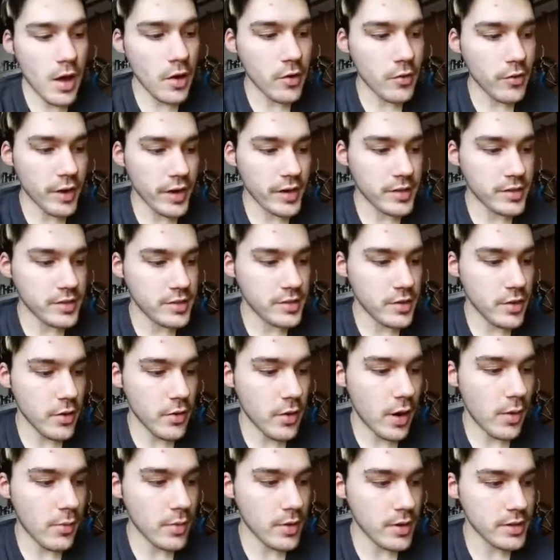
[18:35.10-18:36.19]
Alright,
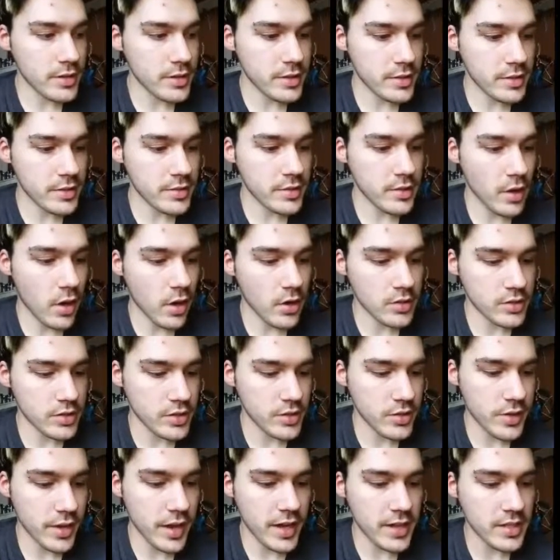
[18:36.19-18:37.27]
so I wanted to talk
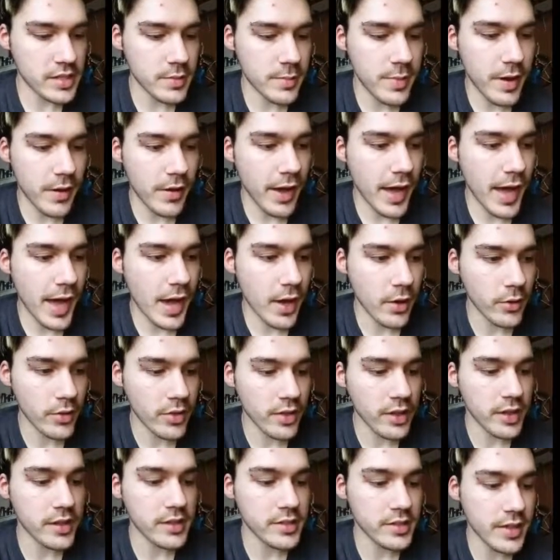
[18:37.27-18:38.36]
to you guys about how
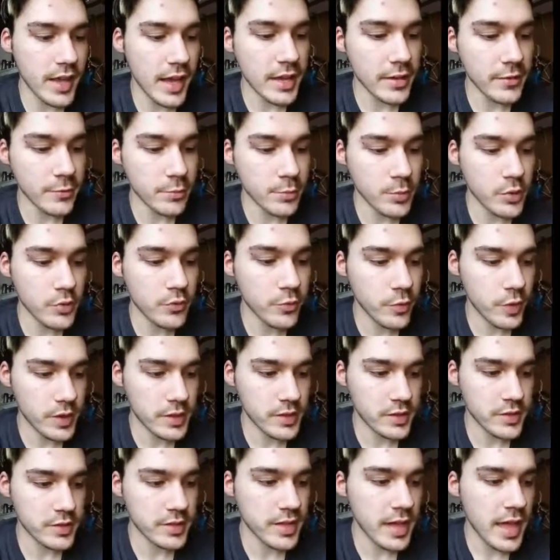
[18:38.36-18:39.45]
these 8 moon
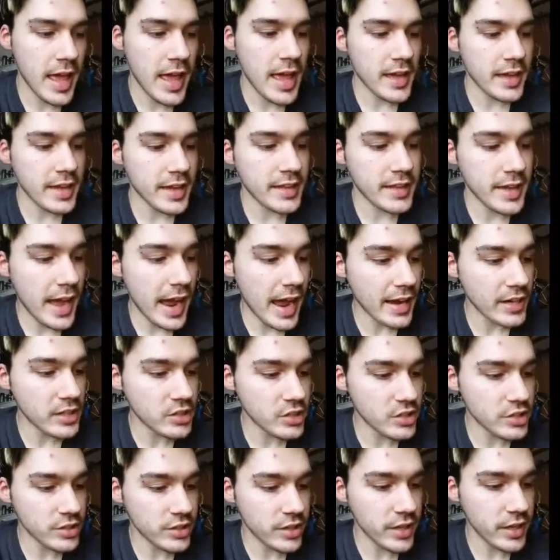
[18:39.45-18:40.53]
phases can
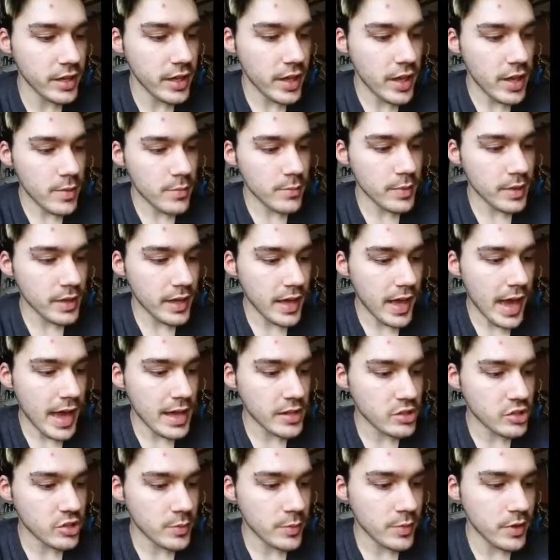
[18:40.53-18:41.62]
actually be
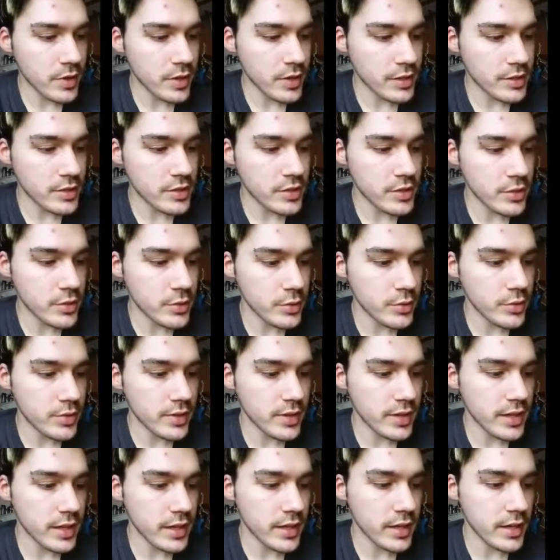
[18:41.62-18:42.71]
attributed to
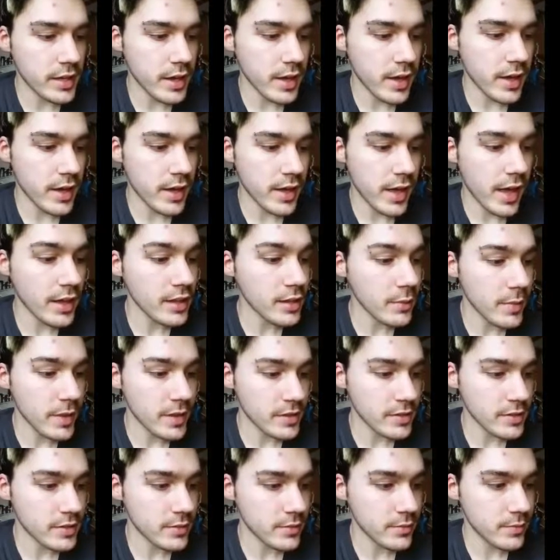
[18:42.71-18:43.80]
the
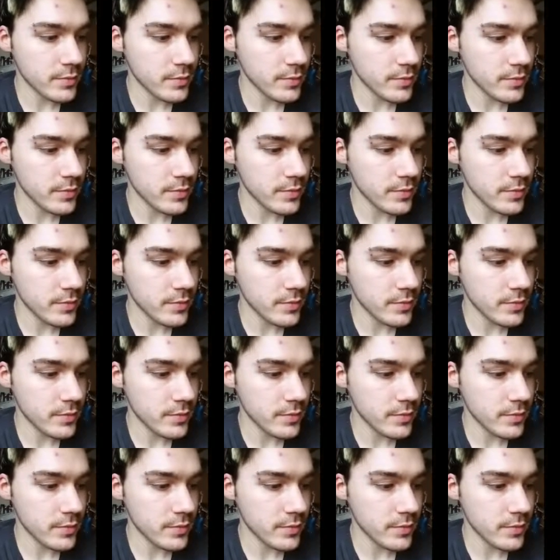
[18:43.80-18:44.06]
elements.